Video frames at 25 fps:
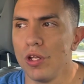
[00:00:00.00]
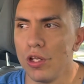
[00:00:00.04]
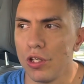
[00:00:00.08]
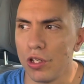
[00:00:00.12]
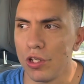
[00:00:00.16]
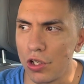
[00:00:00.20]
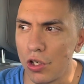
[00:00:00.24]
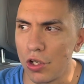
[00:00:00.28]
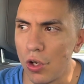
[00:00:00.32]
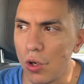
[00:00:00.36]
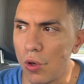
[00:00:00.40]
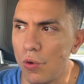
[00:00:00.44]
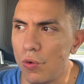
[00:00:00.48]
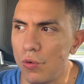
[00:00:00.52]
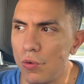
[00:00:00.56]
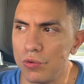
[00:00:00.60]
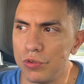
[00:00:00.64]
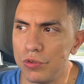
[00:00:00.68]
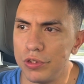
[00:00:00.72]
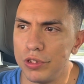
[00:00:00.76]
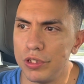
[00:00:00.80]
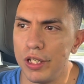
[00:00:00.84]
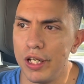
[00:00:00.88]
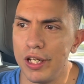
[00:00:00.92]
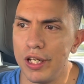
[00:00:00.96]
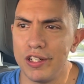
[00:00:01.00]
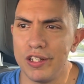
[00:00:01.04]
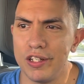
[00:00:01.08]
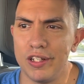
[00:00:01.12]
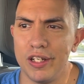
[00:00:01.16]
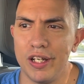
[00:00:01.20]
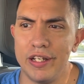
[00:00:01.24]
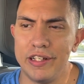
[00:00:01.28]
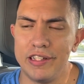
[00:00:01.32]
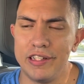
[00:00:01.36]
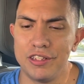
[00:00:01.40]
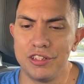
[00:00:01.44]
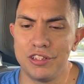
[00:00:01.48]
you know and
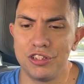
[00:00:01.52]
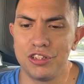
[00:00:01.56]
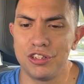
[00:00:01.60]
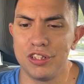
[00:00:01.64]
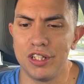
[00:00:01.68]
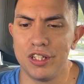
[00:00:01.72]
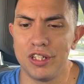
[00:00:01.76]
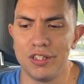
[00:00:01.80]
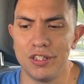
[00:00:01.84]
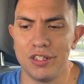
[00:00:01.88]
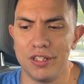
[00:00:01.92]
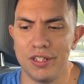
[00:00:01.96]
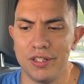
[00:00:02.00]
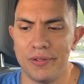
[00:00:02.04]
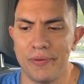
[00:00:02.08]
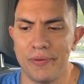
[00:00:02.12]
and it, and